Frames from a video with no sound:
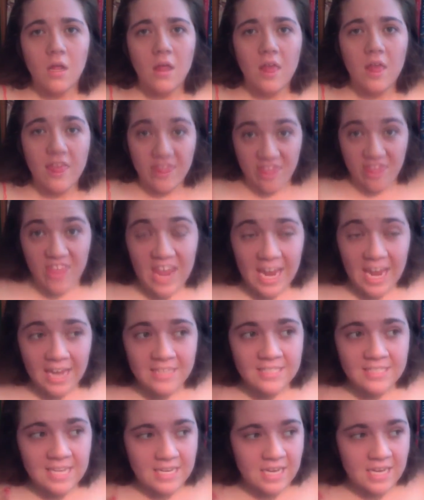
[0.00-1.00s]

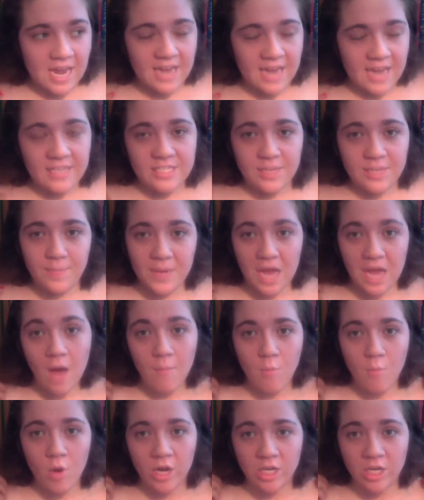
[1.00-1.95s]
things and to become more